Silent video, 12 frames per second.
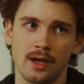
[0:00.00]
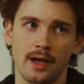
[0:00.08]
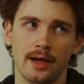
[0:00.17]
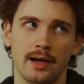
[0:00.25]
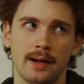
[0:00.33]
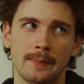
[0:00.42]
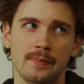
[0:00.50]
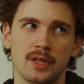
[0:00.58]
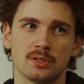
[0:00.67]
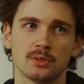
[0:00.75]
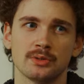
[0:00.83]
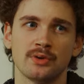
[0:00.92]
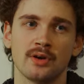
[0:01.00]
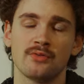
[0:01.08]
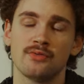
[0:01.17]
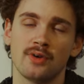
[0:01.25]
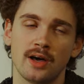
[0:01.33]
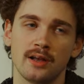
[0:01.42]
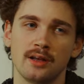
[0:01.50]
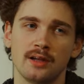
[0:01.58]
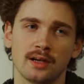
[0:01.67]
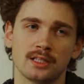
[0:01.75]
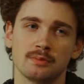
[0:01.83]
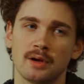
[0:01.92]
This was a very fun
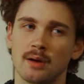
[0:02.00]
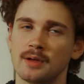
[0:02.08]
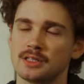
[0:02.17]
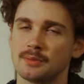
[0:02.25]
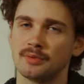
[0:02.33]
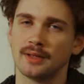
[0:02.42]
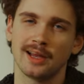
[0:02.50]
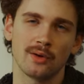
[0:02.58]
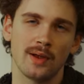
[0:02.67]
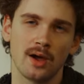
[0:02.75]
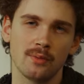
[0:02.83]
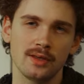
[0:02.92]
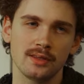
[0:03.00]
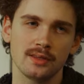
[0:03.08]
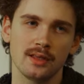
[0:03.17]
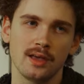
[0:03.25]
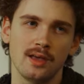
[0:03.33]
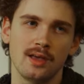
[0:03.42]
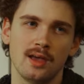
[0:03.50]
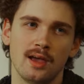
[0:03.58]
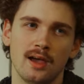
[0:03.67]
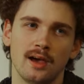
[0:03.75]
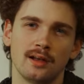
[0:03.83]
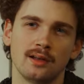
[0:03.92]
experiment to play around with,
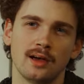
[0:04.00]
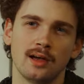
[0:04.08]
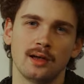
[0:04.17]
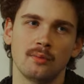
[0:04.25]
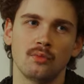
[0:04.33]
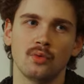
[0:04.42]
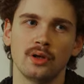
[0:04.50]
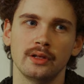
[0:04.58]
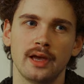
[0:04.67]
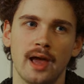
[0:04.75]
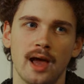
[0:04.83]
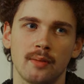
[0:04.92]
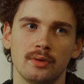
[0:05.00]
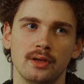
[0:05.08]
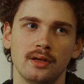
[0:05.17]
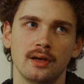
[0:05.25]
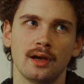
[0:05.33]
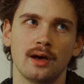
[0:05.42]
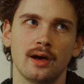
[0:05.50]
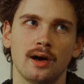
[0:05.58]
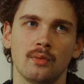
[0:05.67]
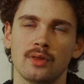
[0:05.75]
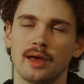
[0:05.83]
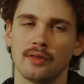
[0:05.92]
and I am really happy
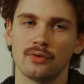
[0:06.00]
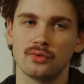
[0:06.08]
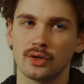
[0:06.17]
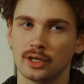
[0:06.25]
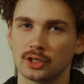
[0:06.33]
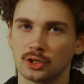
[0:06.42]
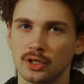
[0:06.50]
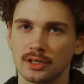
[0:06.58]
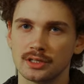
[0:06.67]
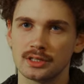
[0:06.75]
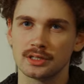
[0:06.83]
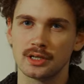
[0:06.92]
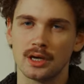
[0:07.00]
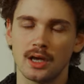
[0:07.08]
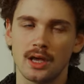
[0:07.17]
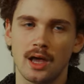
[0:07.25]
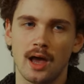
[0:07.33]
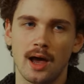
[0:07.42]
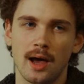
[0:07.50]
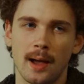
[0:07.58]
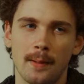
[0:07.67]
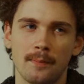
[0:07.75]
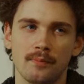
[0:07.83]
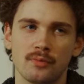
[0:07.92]
with how the footage looks.
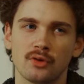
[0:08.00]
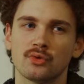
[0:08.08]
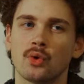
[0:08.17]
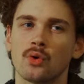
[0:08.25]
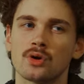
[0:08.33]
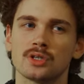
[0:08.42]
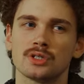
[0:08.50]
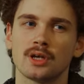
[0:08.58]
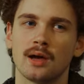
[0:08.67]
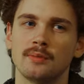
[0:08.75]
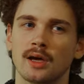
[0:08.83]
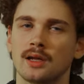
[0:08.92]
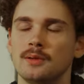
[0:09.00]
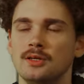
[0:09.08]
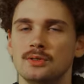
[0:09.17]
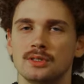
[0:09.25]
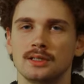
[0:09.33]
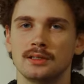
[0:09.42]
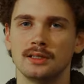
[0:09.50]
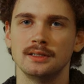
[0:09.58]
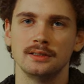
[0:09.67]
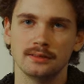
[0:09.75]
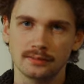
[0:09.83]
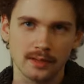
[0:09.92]
But of course, I'm not going to be using
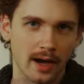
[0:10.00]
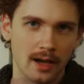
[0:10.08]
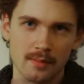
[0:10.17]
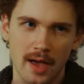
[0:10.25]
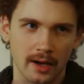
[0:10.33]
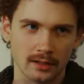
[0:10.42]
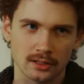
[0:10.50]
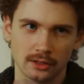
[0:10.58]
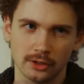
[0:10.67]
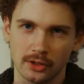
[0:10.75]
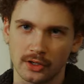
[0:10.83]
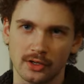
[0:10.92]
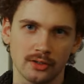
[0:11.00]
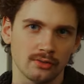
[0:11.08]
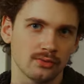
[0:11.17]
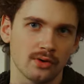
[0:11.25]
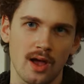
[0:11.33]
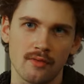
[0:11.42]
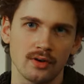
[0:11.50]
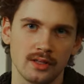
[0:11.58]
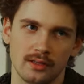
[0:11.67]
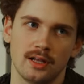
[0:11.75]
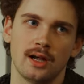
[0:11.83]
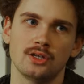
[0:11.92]
the IMAX look for
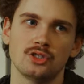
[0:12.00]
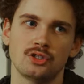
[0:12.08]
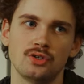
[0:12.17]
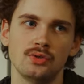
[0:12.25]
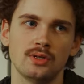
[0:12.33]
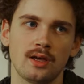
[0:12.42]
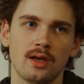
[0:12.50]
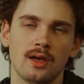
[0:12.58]
everything that I shoot.